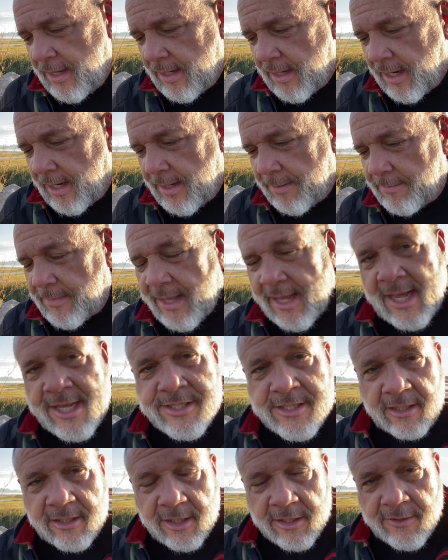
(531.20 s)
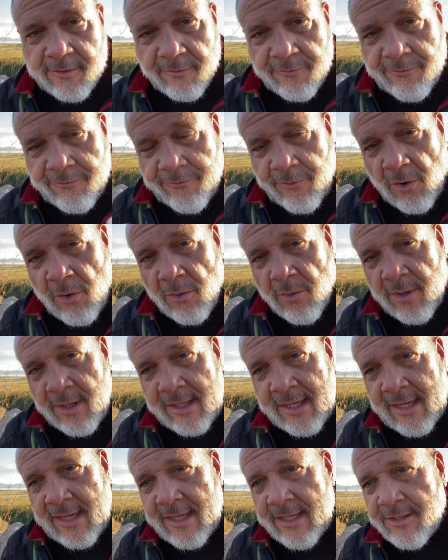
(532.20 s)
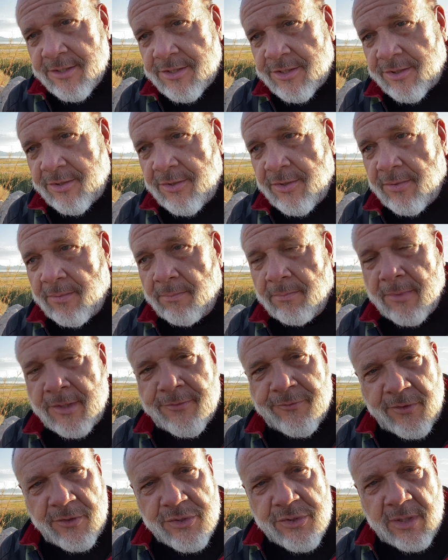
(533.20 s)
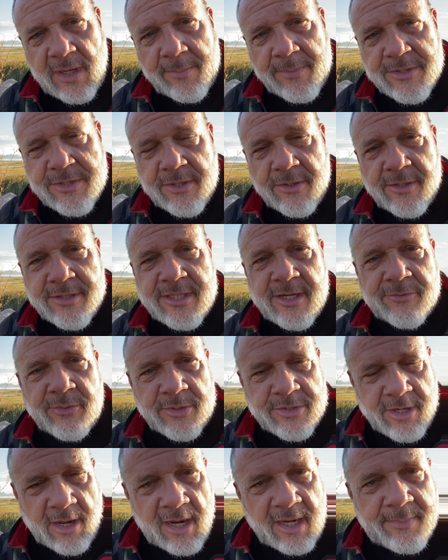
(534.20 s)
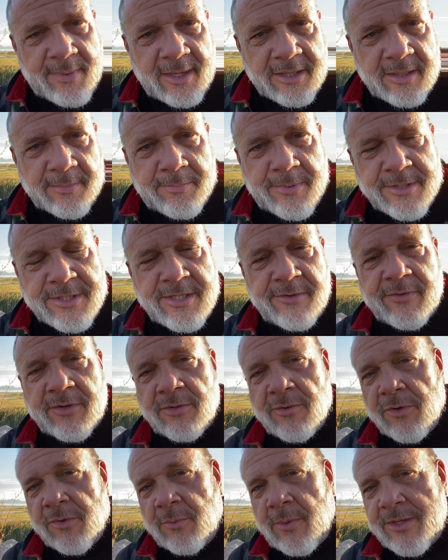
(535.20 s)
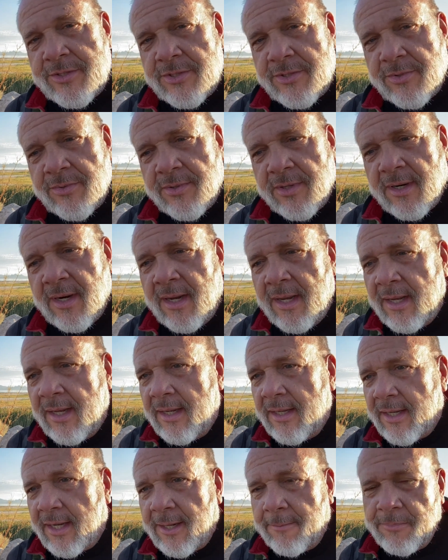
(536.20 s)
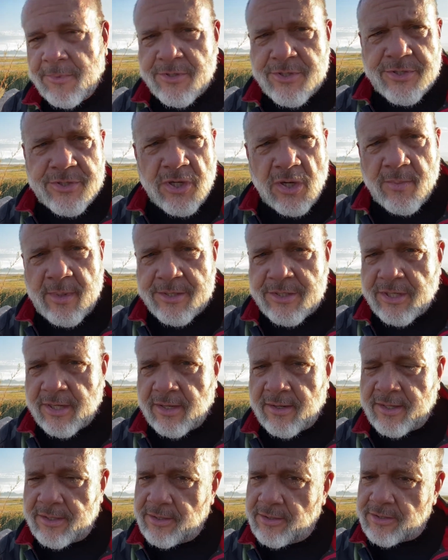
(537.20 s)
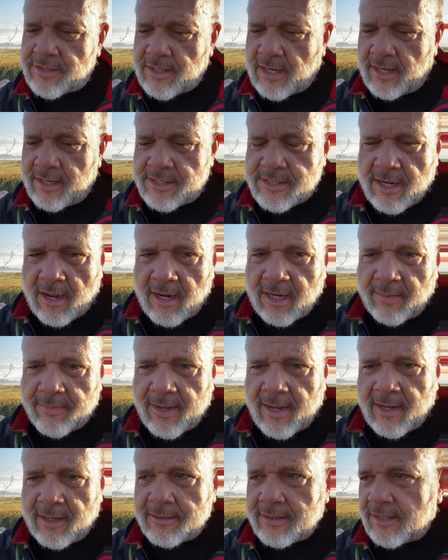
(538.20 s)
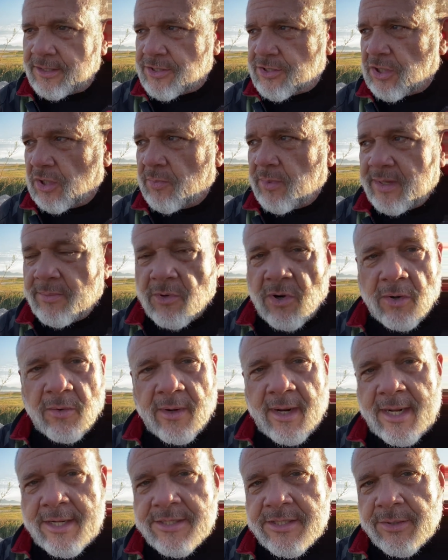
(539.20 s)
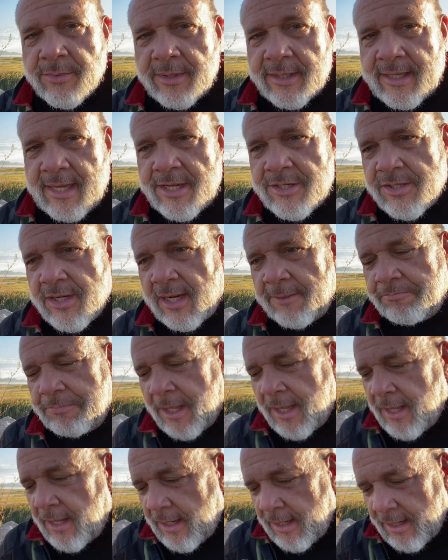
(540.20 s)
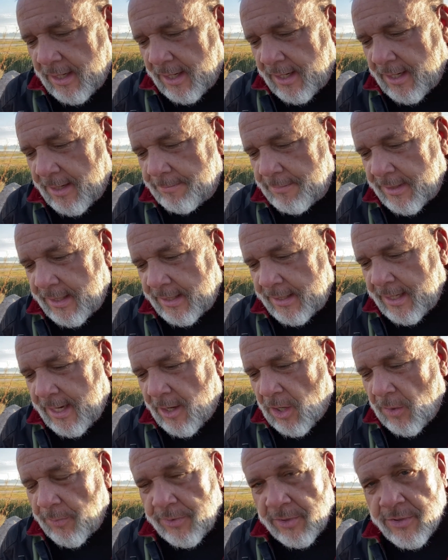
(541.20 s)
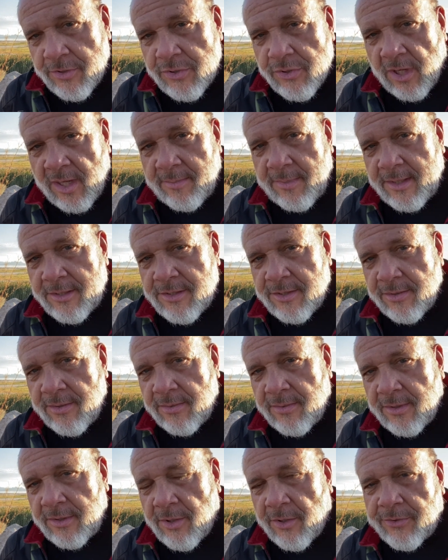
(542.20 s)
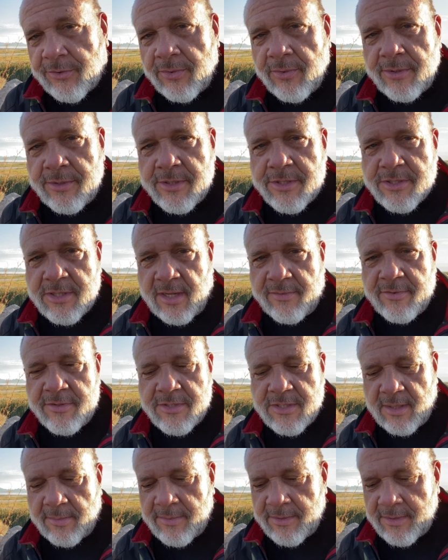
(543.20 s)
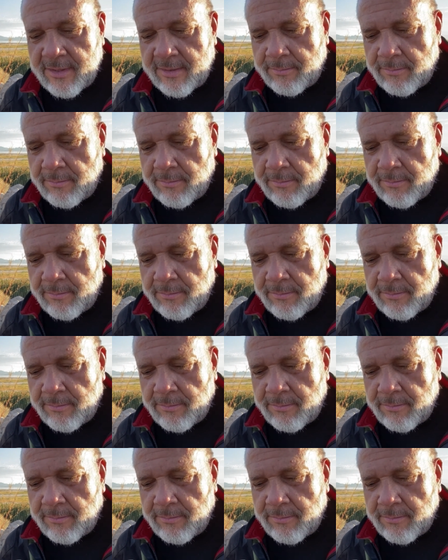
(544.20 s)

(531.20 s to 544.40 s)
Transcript: Um, as I look forward into future episodes after we talk about the Pacific Northwest Tour, um, there's so much here in Utah to talk about and so many more rides to engage on. Um, and I hope you'll join me to go through and discover some of the